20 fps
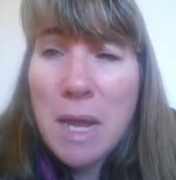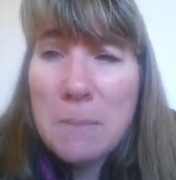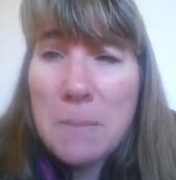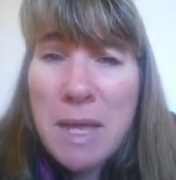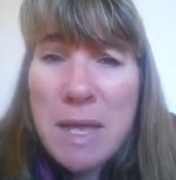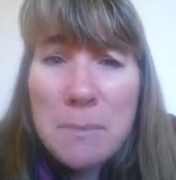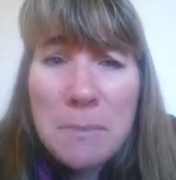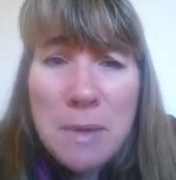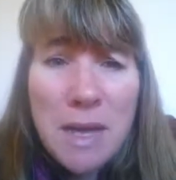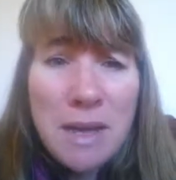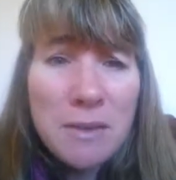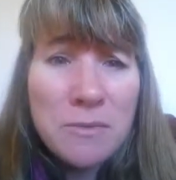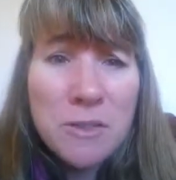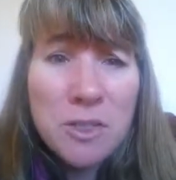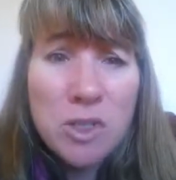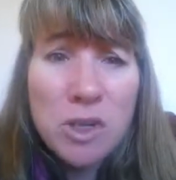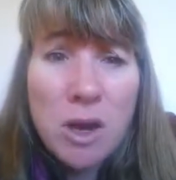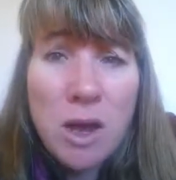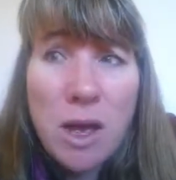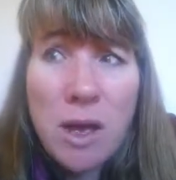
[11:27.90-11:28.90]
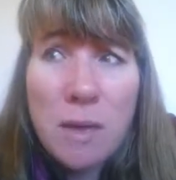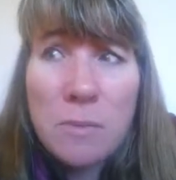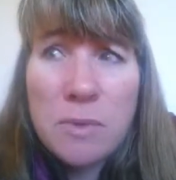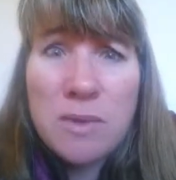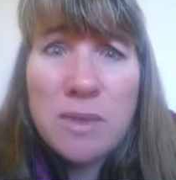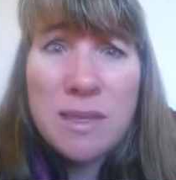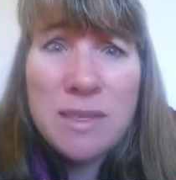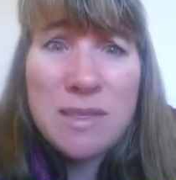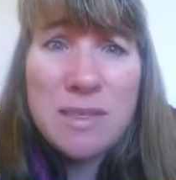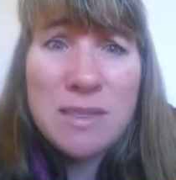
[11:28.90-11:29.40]
being part of a
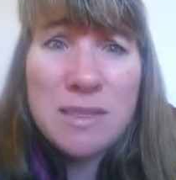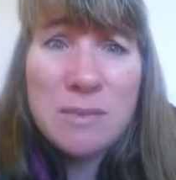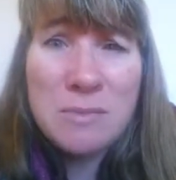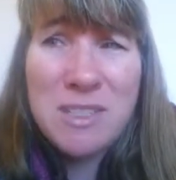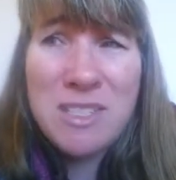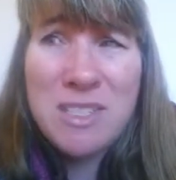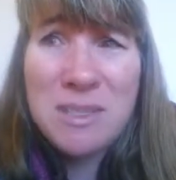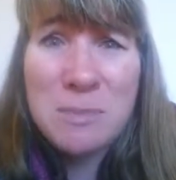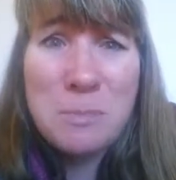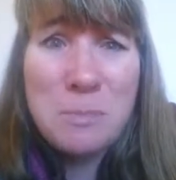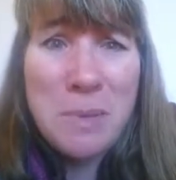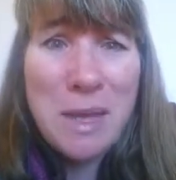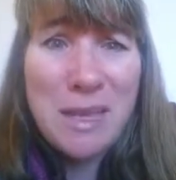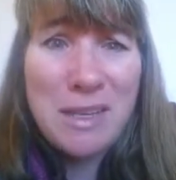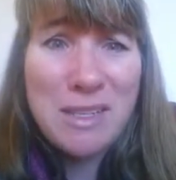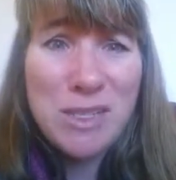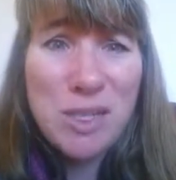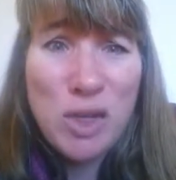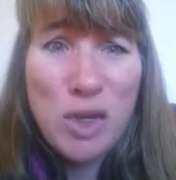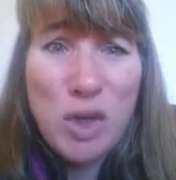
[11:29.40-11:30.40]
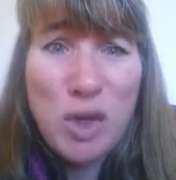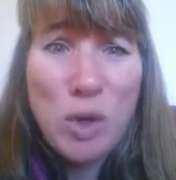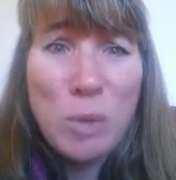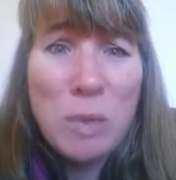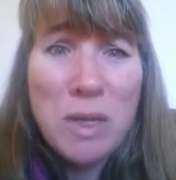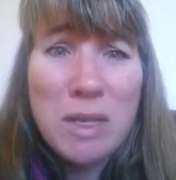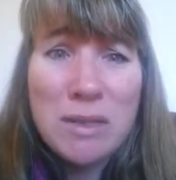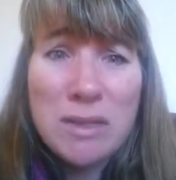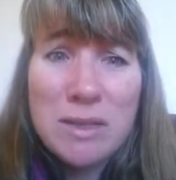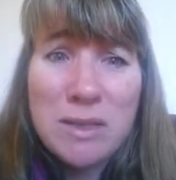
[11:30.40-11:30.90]
tribe, this is just base
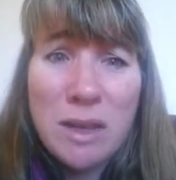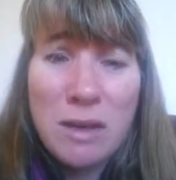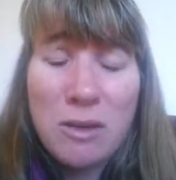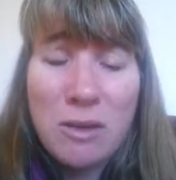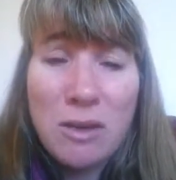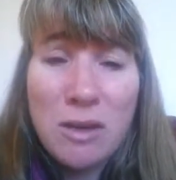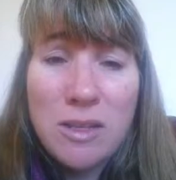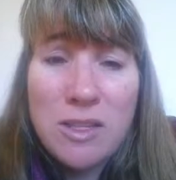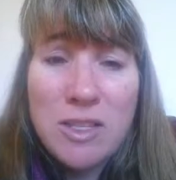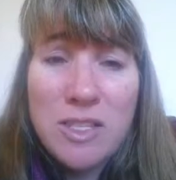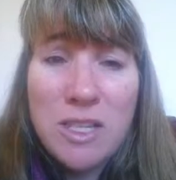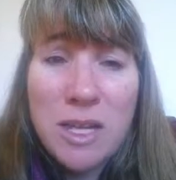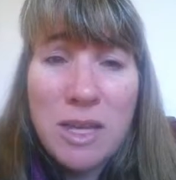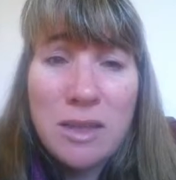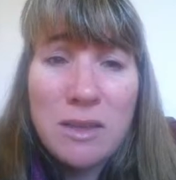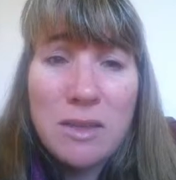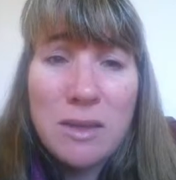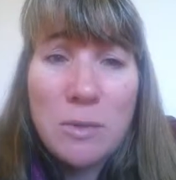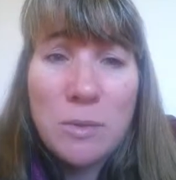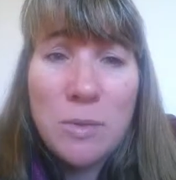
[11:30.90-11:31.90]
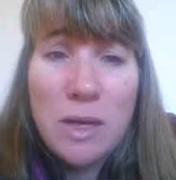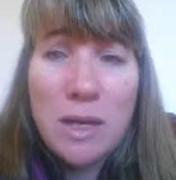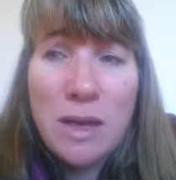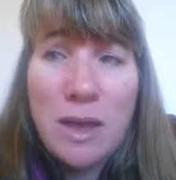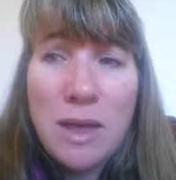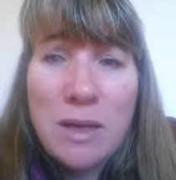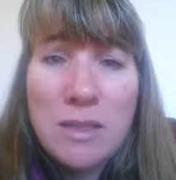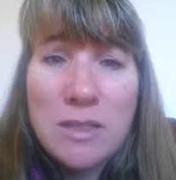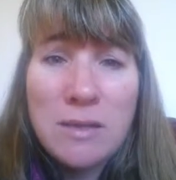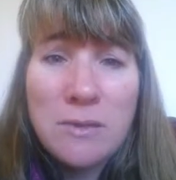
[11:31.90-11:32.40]
human psychology, that we
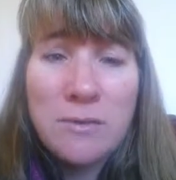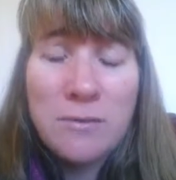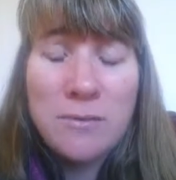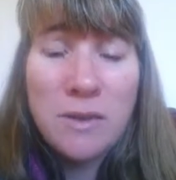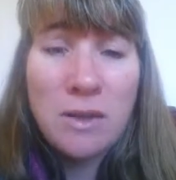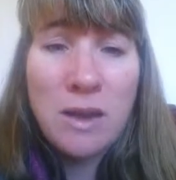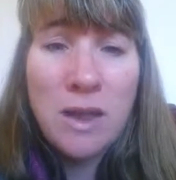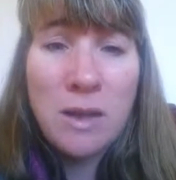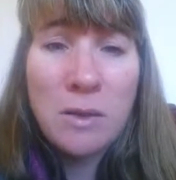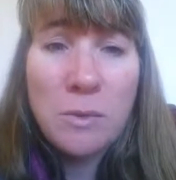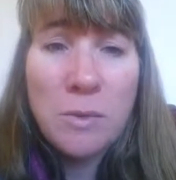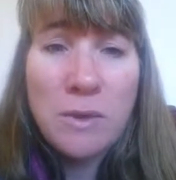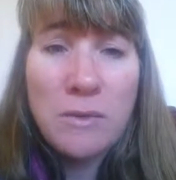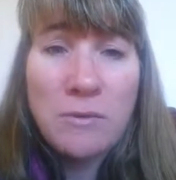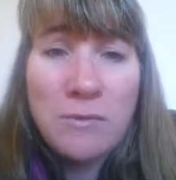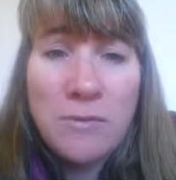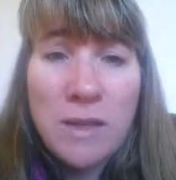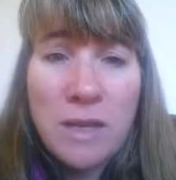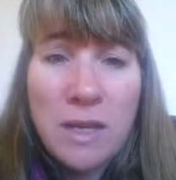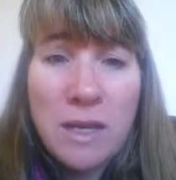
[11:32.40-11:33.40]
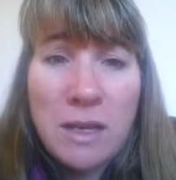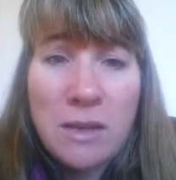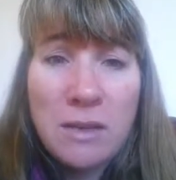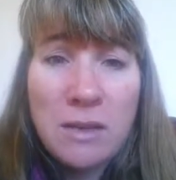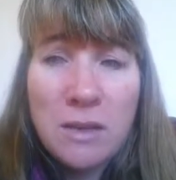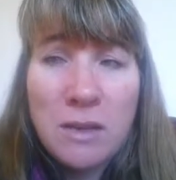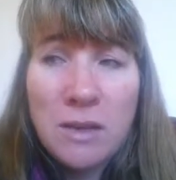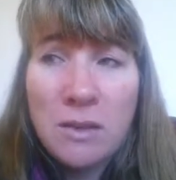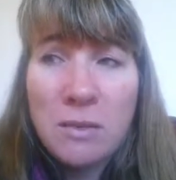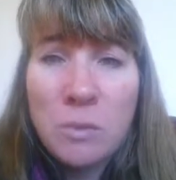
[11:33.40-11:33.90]
like to feel like we fit
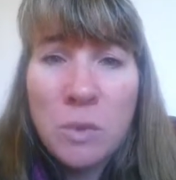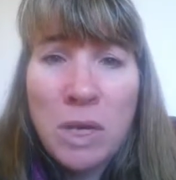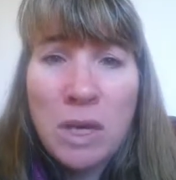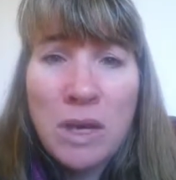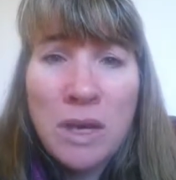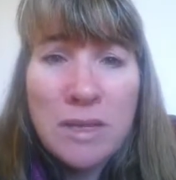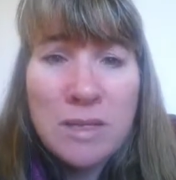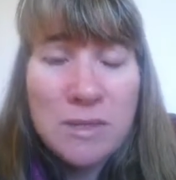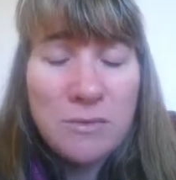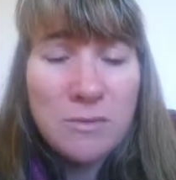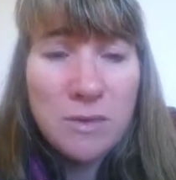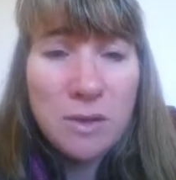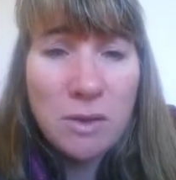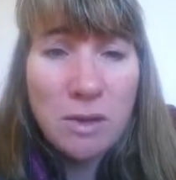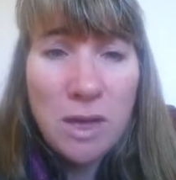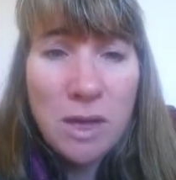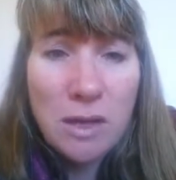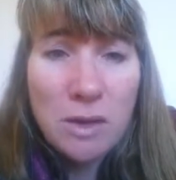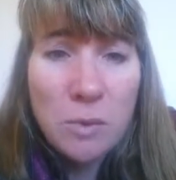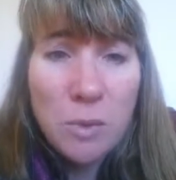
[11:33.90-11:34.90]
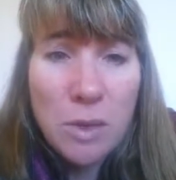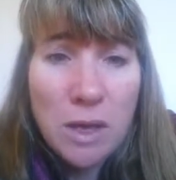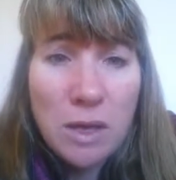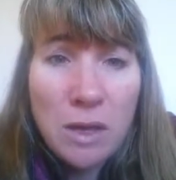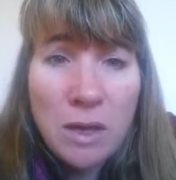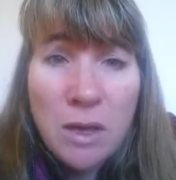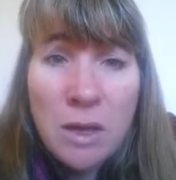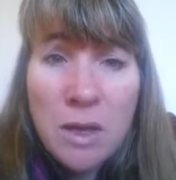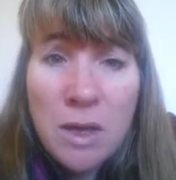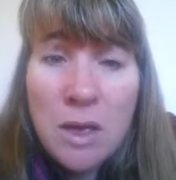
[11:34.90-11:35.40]
in. We like to feel like we're
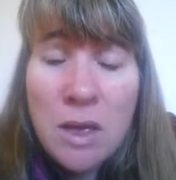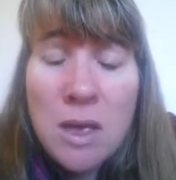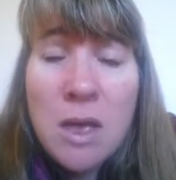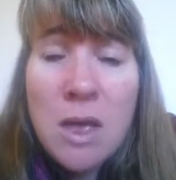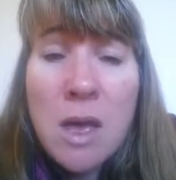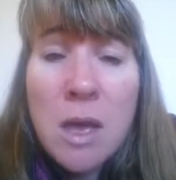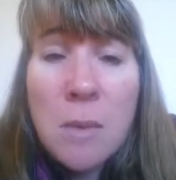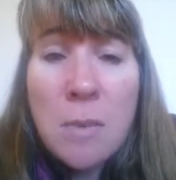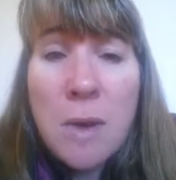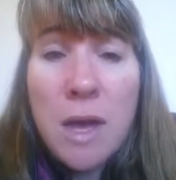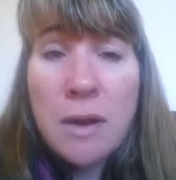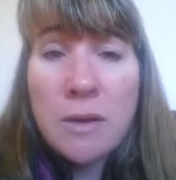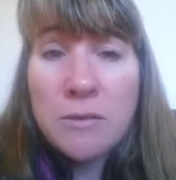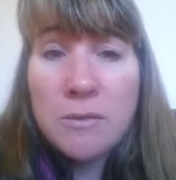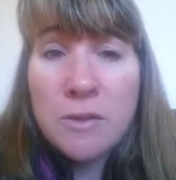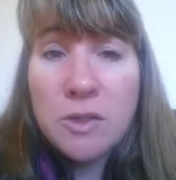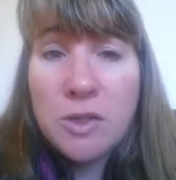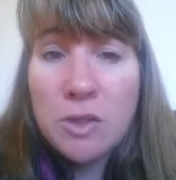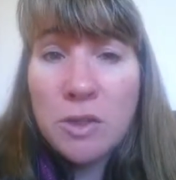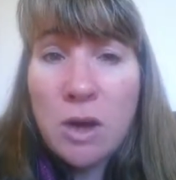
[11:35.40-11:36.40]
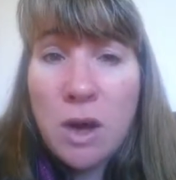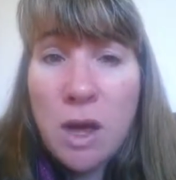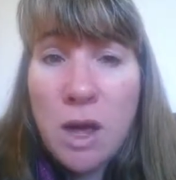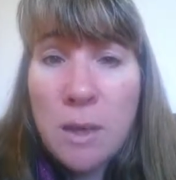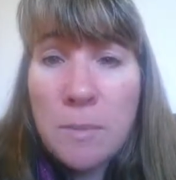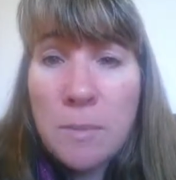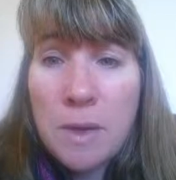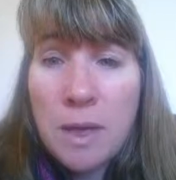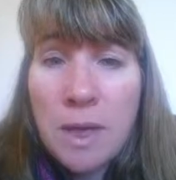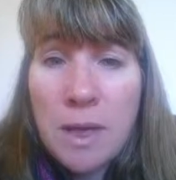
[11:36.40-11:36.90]
part of a
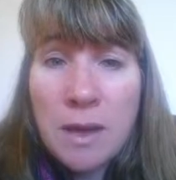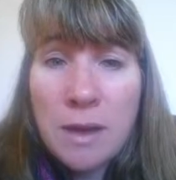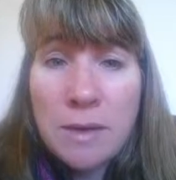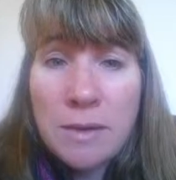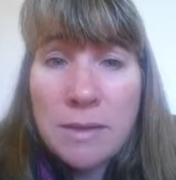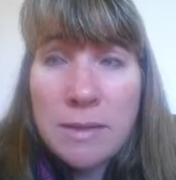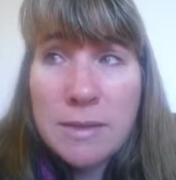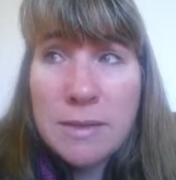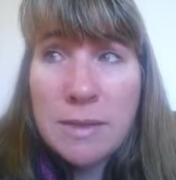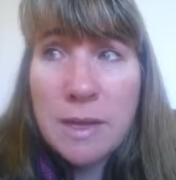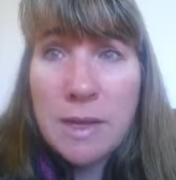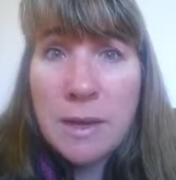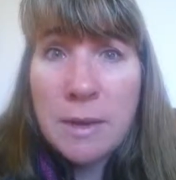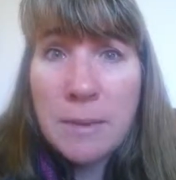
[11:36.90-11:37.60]
tribe, and